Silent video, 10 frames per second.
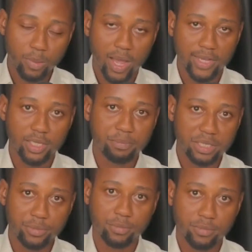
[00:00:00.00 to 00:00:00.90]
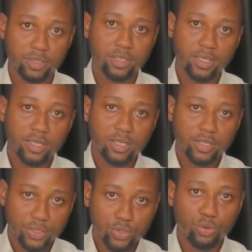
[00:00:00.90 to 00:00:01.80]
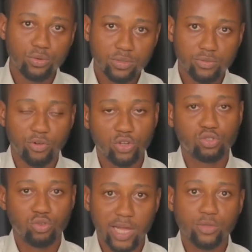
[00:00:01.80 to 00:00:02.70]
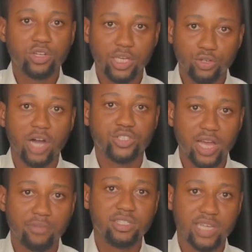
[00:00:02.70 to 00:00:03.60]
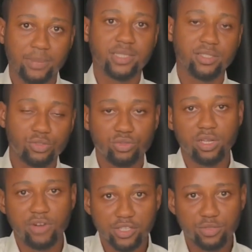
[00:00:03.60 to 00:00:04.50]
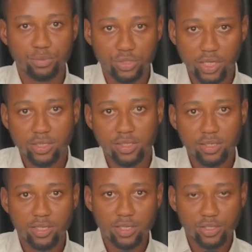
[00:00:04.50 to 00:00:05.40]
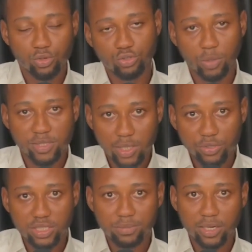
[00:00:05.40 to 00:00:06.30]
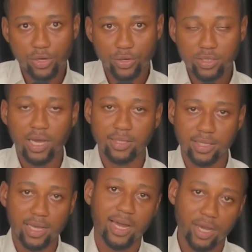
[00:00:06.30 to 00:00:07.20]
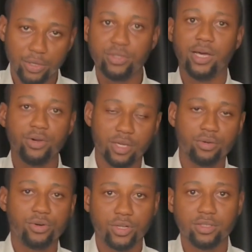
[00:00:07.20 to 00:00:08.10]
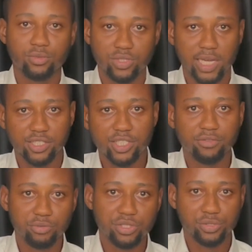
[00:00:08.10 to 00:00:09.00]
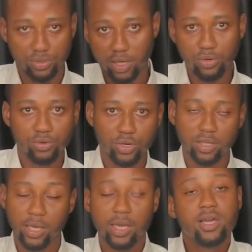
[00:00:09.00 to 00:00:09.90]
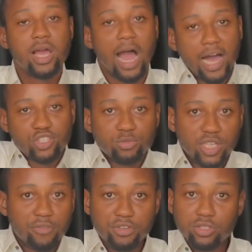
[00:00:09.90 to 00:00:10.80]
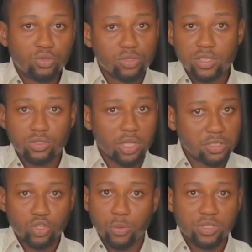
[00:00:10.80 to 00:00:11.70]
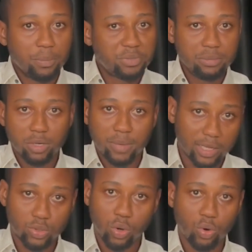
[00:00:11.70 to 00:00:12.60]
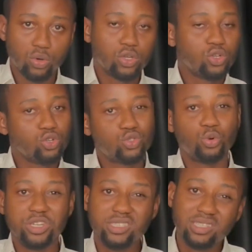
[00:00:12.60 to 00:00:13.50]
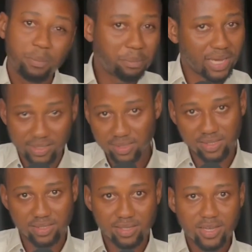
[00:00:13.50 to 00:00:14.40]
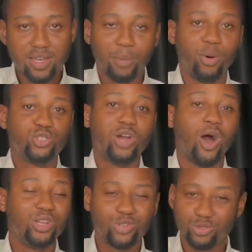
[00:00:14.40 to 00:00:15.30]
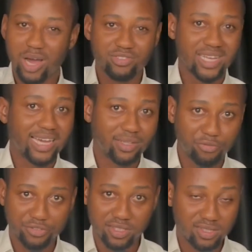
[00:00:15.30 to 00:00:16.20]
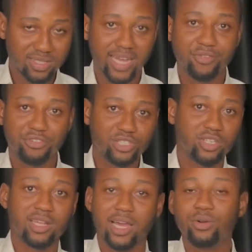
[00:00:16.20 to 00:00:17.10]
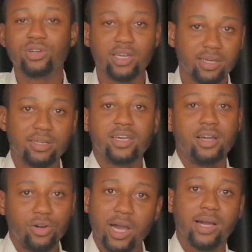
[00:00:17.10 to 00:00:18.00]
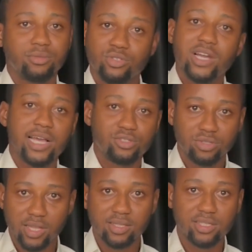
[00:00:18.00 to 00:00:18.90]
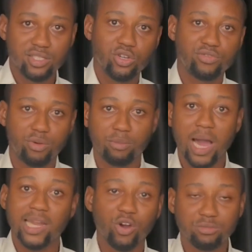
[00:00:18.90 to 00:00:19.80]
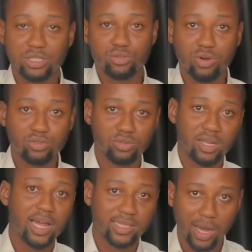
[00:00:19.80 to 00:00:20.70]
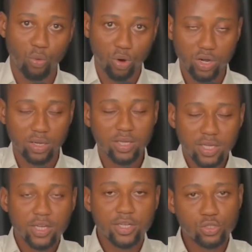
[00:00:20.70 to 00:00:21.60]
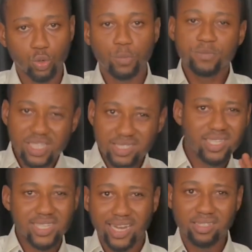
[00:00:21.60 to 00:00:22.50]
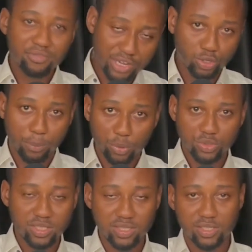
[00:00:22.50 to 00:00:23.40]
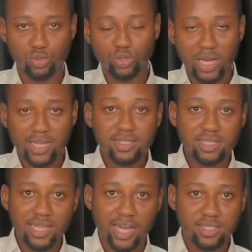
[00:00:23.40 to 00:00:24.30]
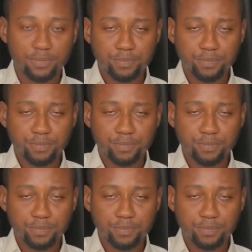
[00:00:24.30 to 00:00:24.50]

as a premium. So for us to know that, okay, you actually have this capacity to deliver this project. So you drop the 70 million and then they allow you that, okay, go on, we sign the JV with you, you can go on there. And some JV doesn't come with a premium at all. So it depends. But you are always going to have signing fees. Signing fees just like, okay, oh yeah, you guys should take this just for allowing me to go to the land and work. So these are the different opportunities. So you can see that